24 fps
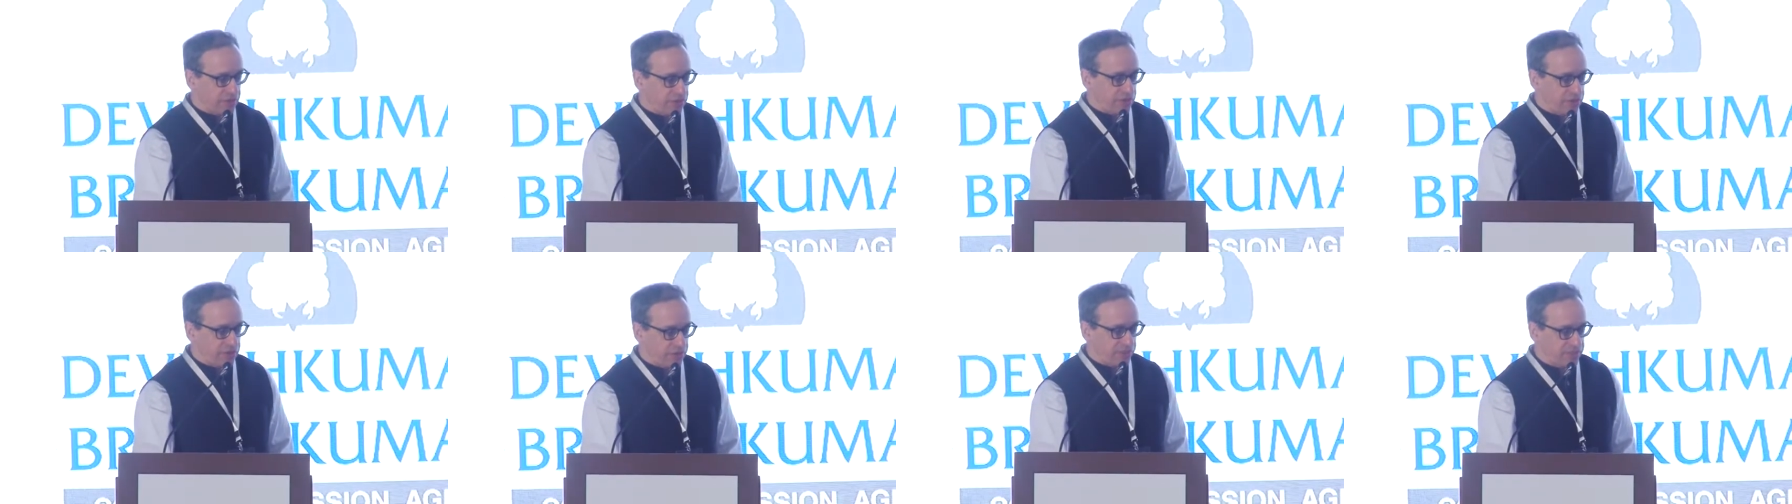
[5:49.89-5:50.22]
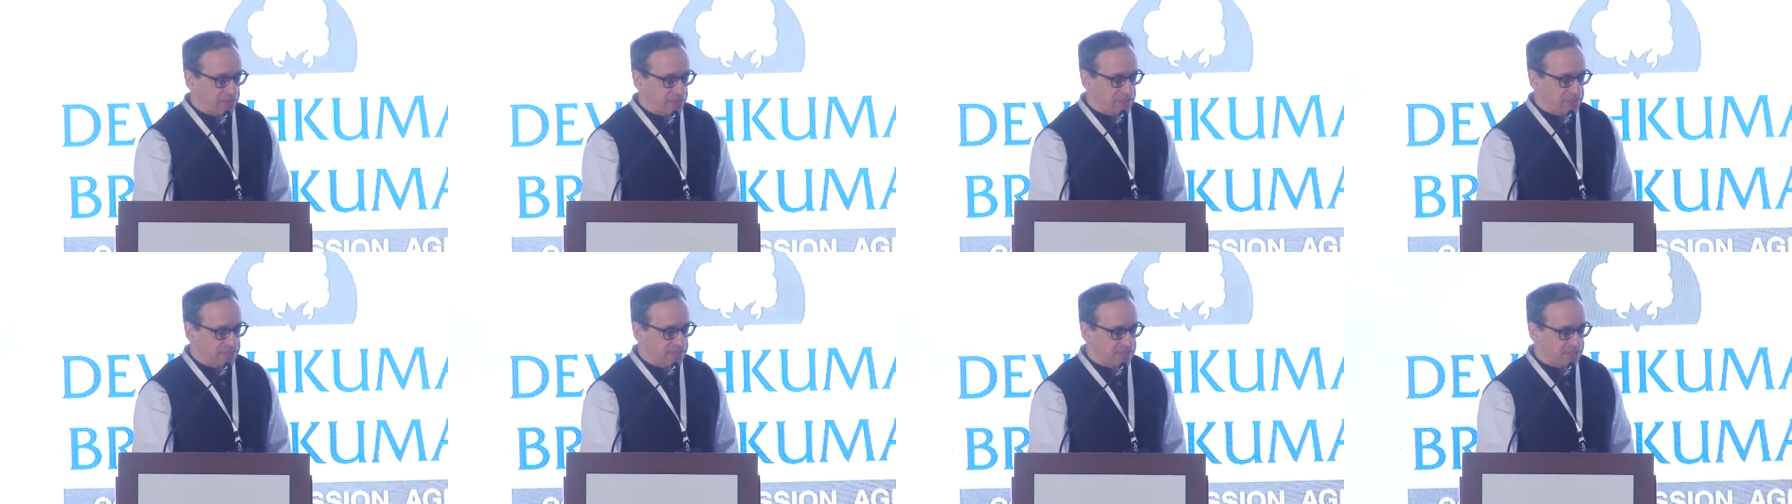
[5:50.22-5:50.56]
during
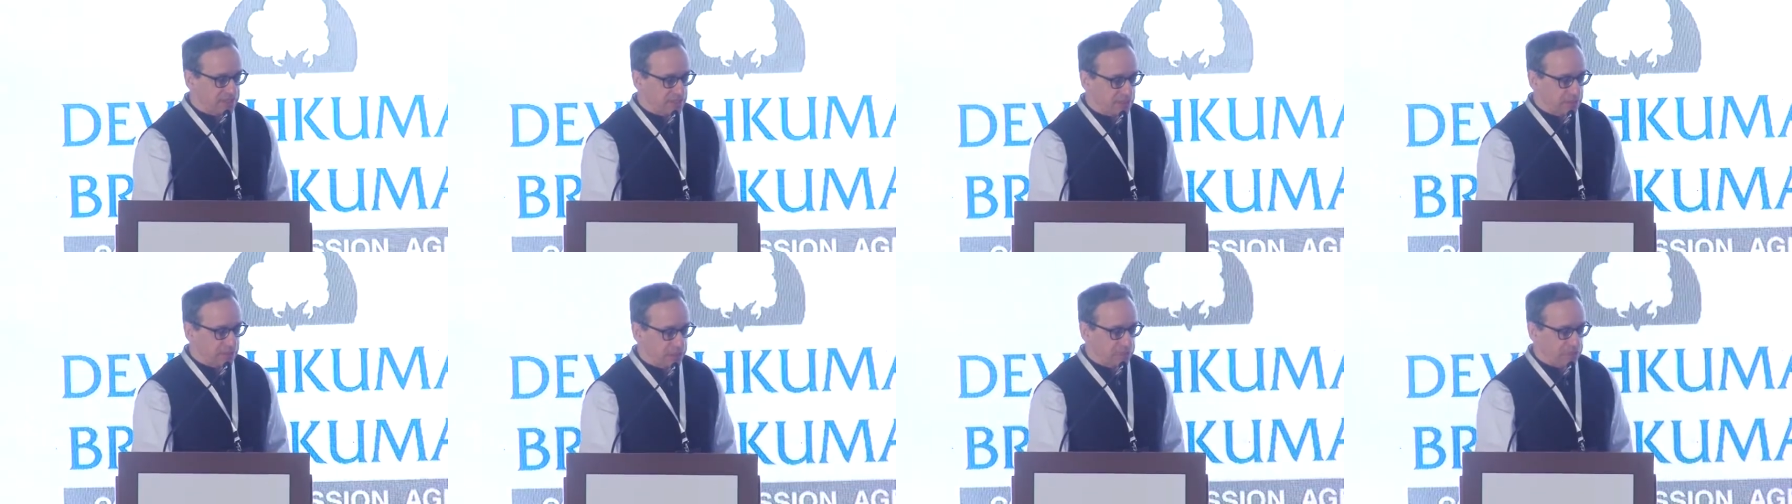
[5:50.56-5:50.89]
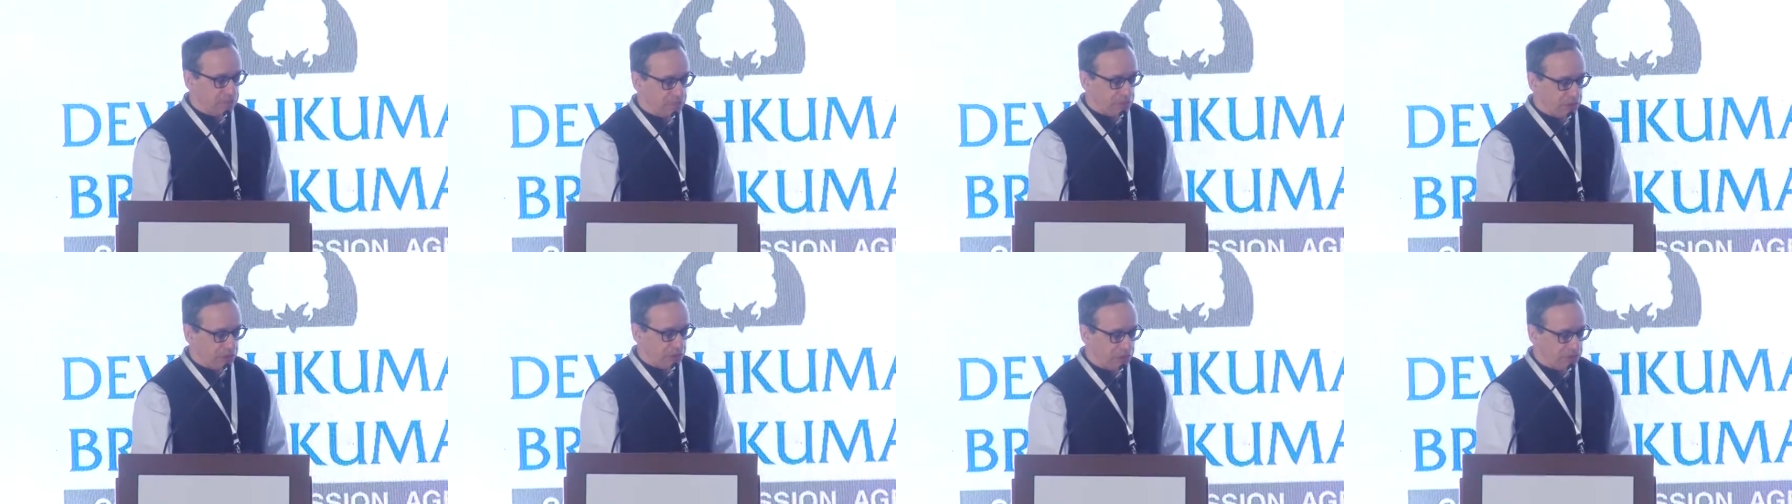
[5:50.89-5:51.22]
this uh,
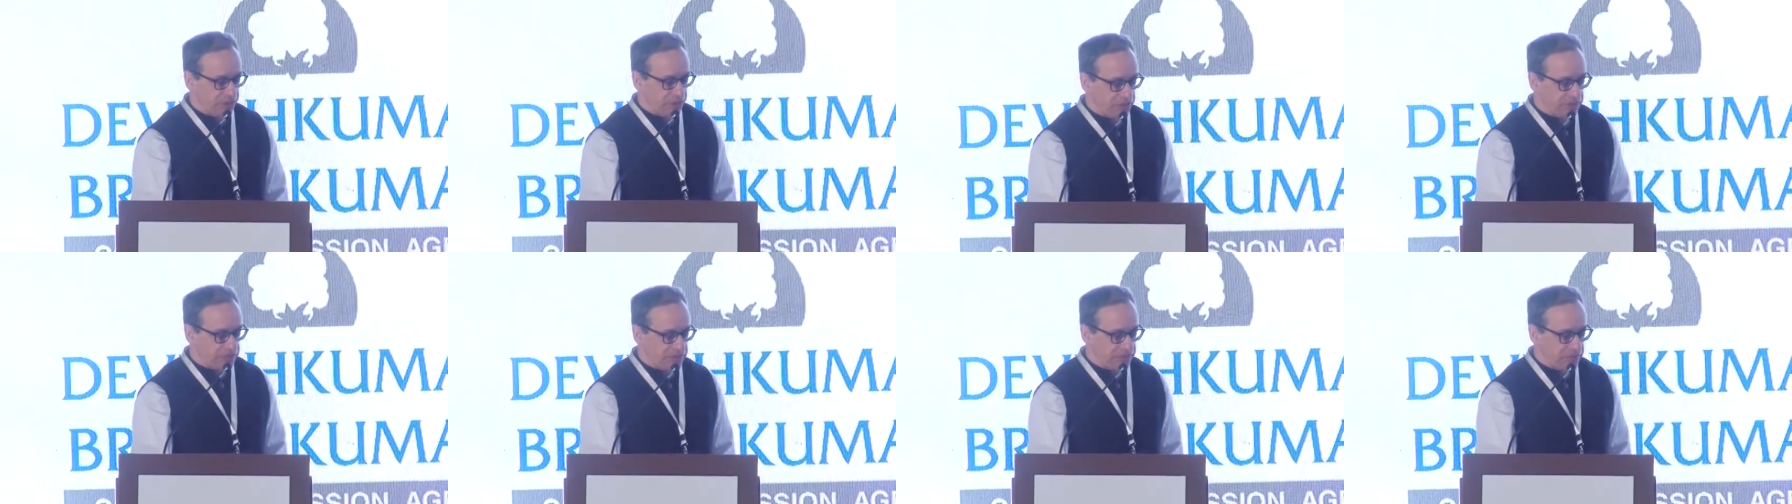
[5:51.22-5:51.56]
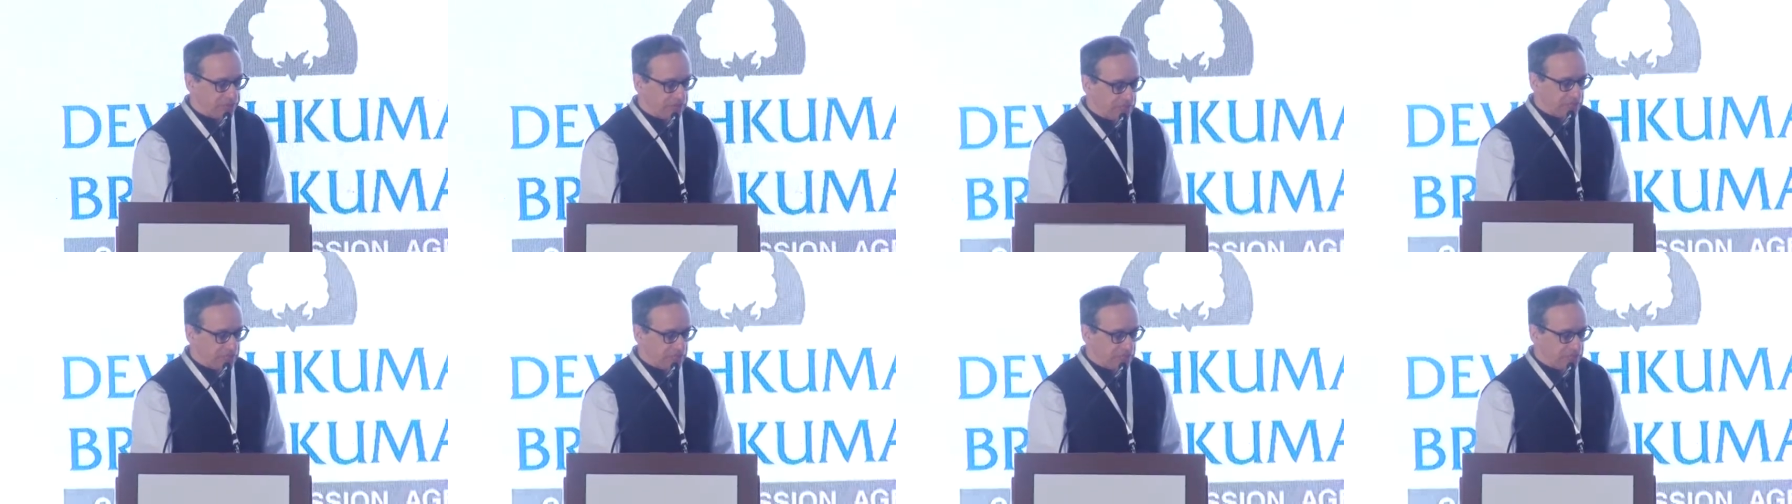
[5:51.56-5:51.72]
period.